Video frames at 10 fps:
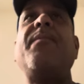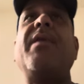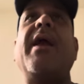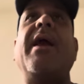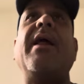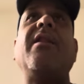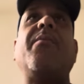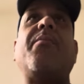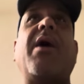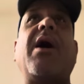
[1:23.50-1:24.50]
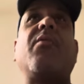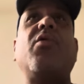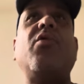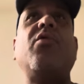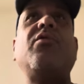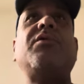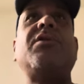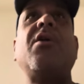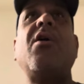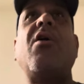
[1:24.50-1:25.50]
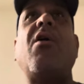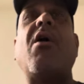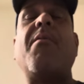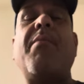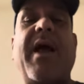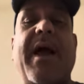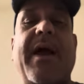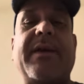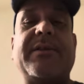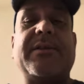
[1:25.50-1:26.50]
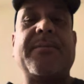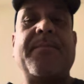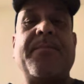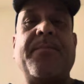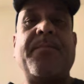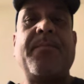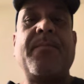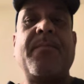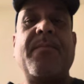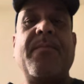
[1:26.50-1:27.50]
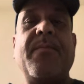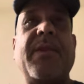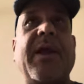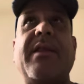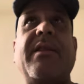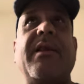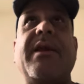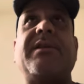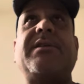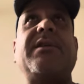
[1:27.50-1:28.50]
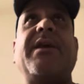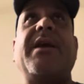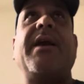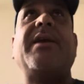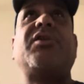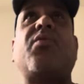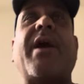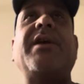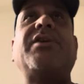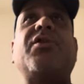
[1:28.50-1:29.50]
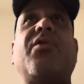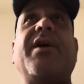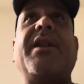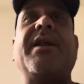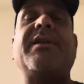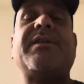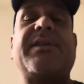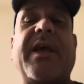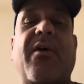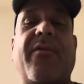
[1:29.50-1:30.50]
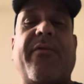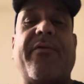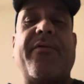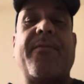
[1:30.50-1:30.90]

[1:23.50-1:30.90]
and the Parus are blacks. That it's racial in itself,